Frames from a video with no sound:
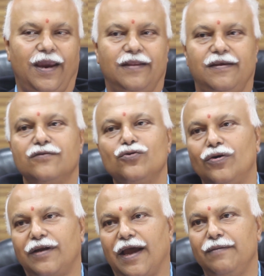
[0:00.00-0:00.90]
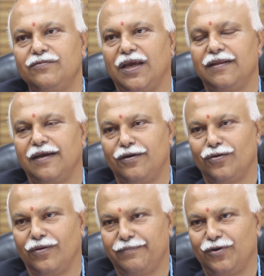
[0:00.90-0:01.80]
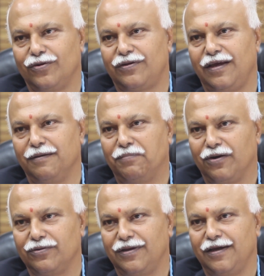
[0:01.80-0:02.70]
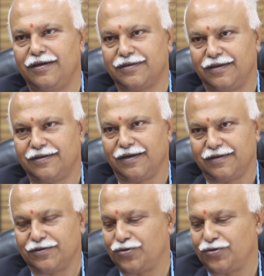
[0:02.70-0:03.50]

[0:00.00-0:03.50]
And there's no time saying that, I'm going to think about this and things like that.